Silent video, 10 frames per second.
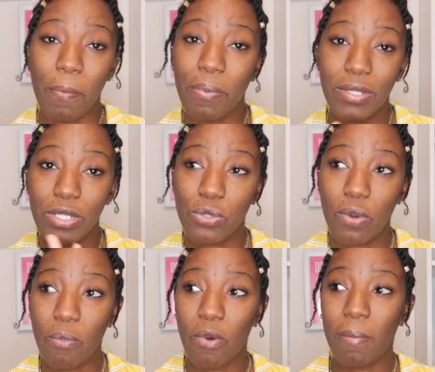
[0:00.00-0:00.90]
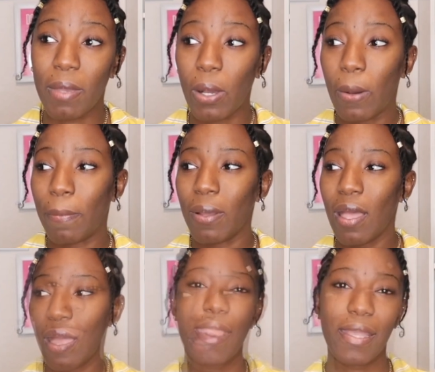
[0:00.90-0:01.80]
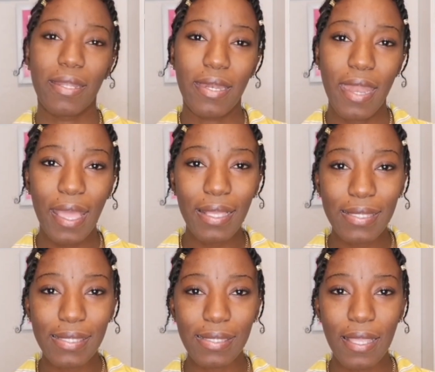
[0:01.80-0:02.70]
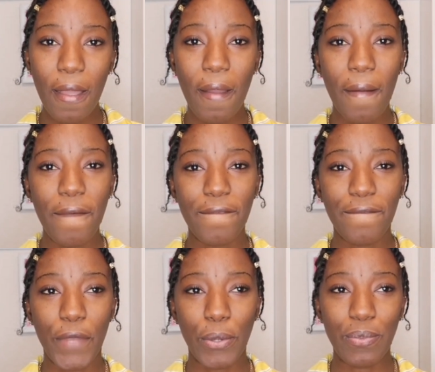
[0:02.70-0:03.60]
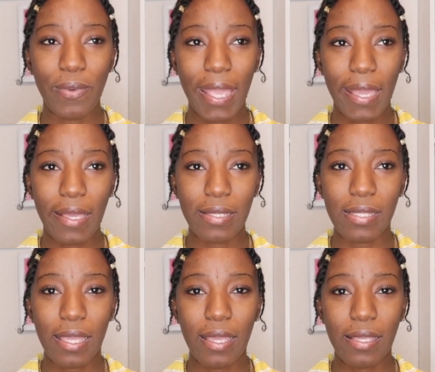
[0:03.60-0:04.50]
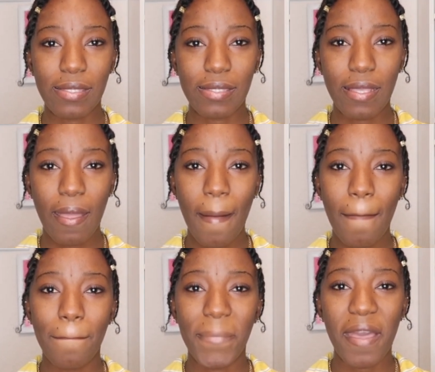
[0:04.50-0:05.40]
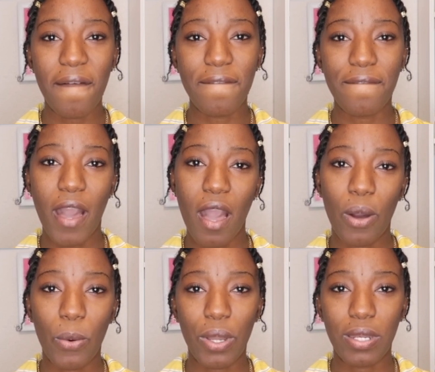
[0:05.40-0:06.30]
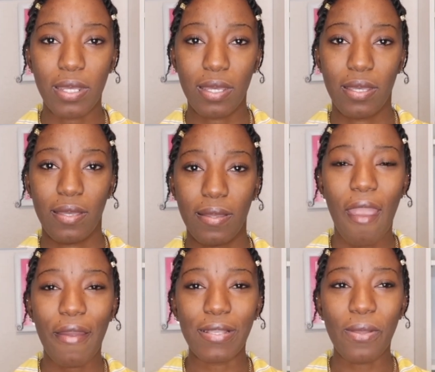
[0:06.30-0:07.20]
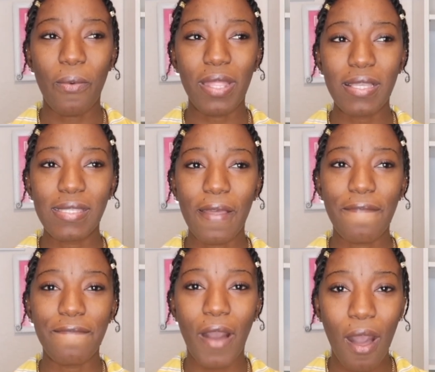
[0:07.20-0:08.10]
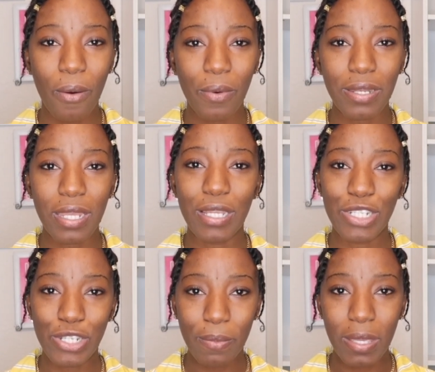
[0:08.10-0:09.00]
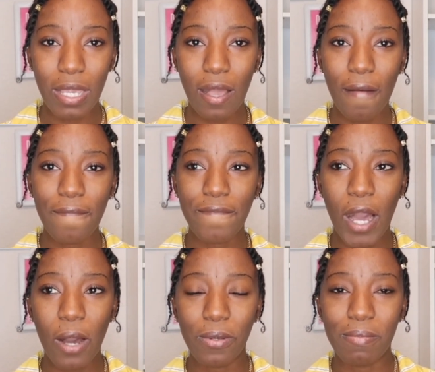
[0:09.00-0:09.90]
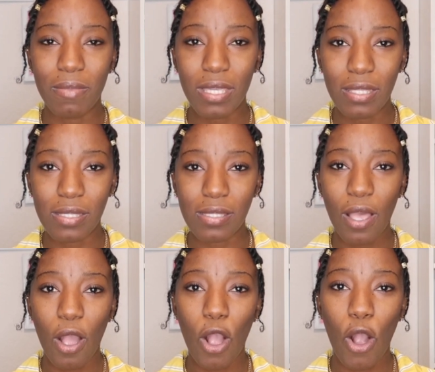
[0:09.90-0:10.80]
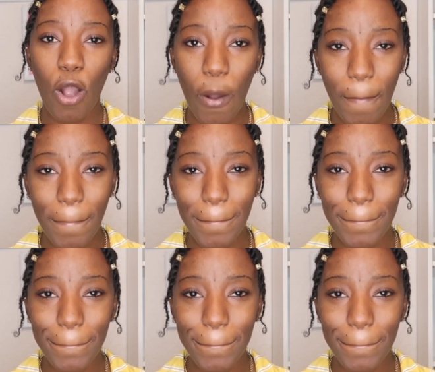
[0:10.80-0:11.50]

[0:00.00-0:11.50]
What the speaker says: I'm pretty sure more makeup. The next phrase is me a forward. Alright, so when you say forward in Jamaica, forward means come.